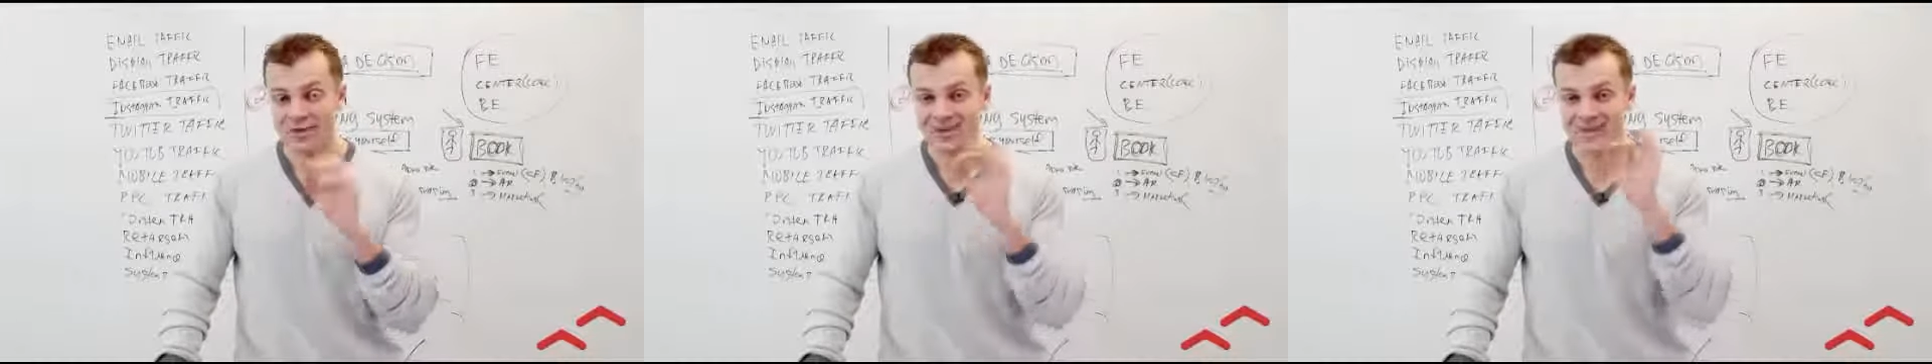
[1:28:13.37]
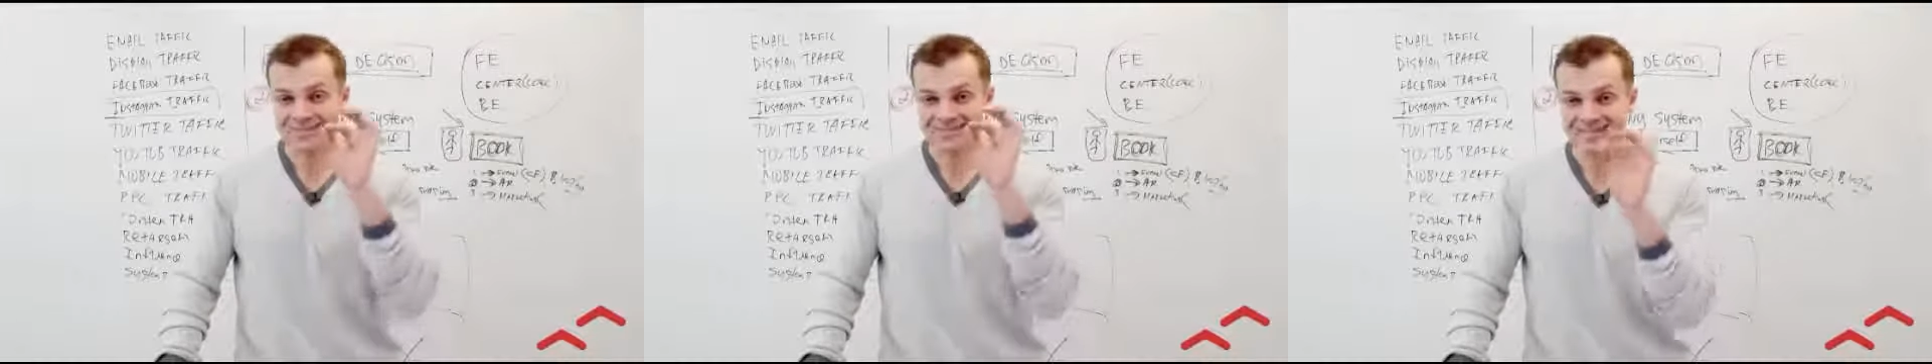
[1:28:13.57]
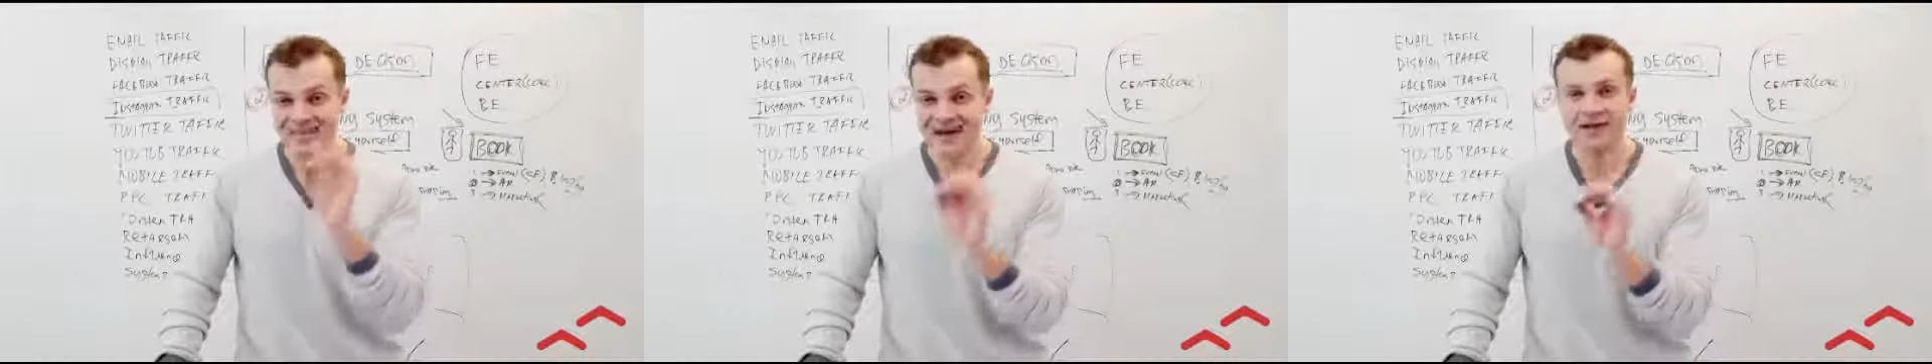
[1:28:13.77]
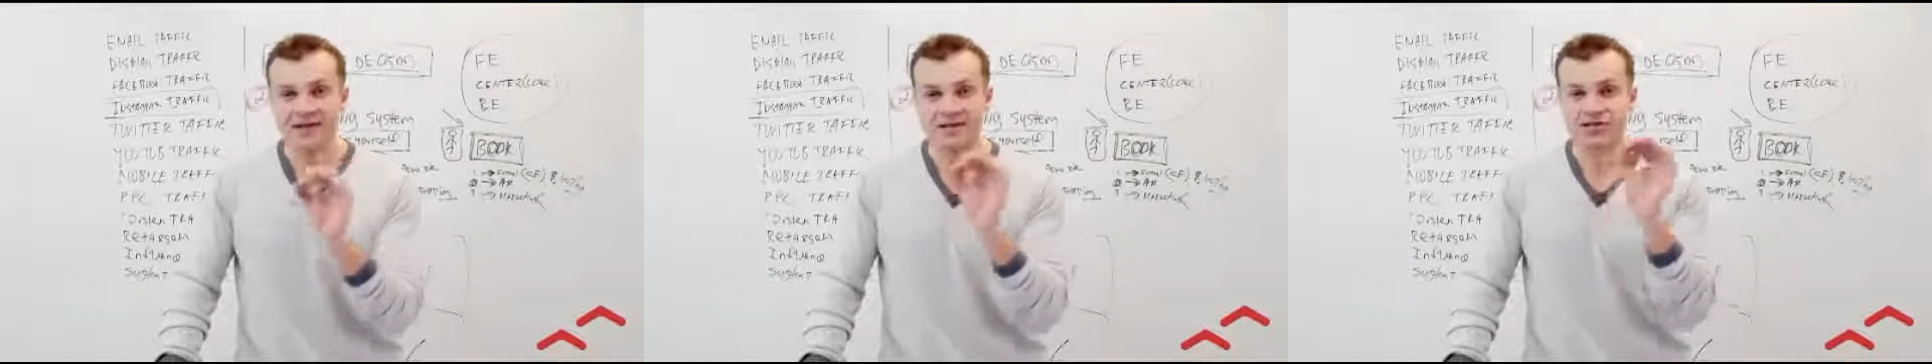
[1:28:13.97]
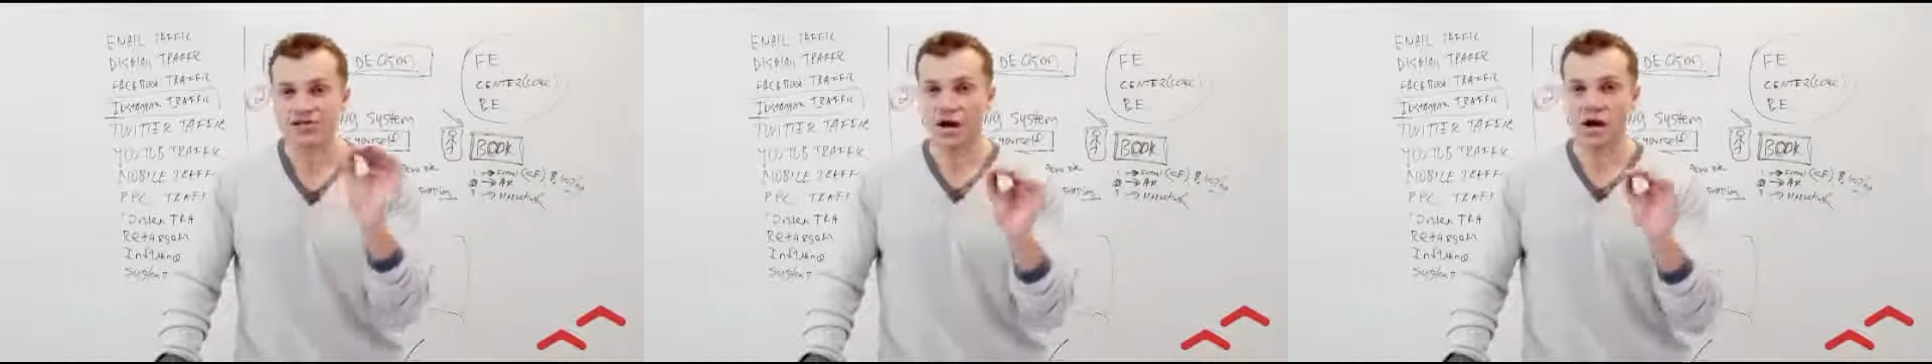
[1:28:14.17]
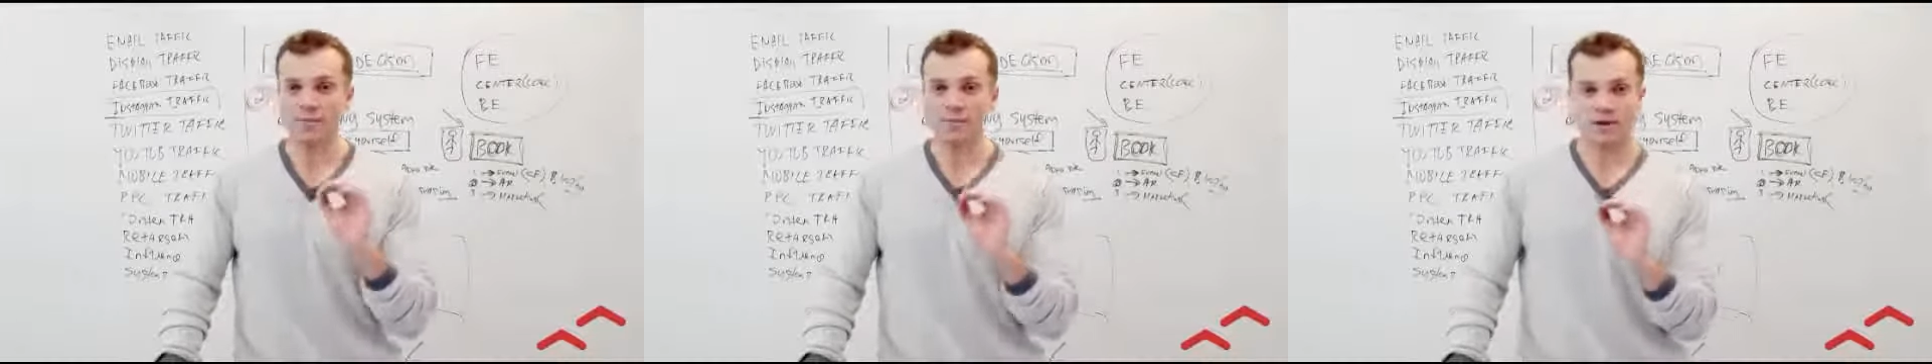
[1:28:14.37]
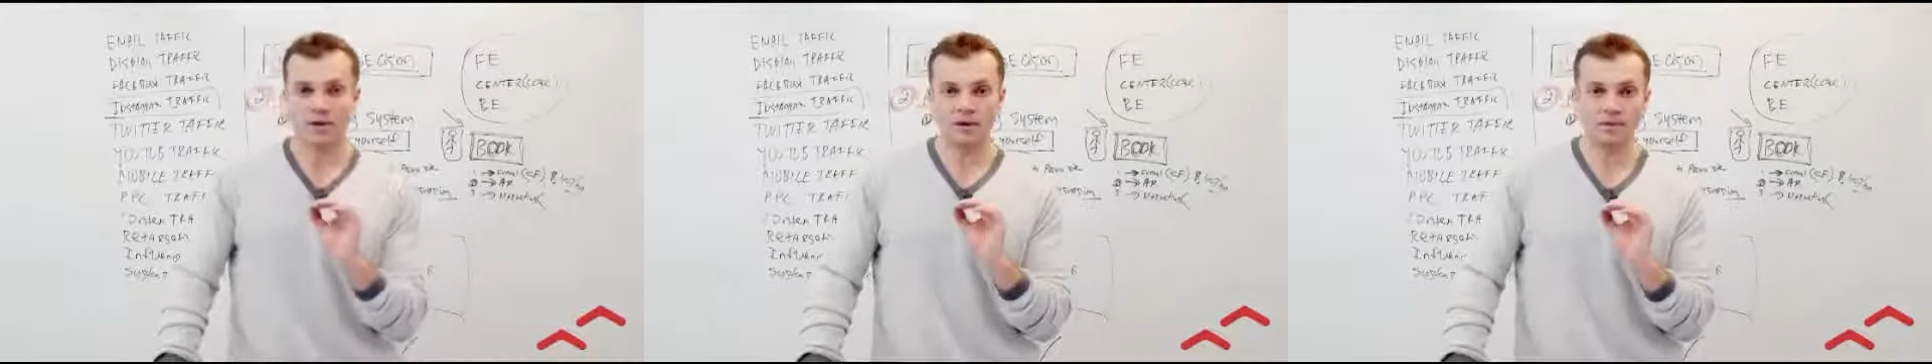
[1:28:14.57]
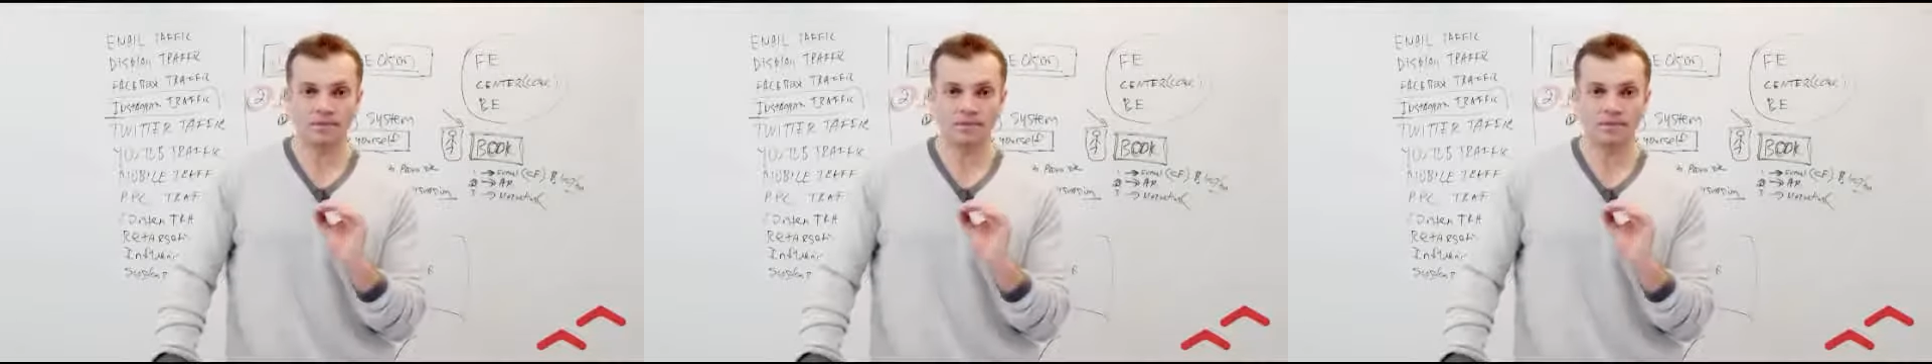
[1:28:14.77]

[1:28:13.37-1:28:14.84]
it's not a job.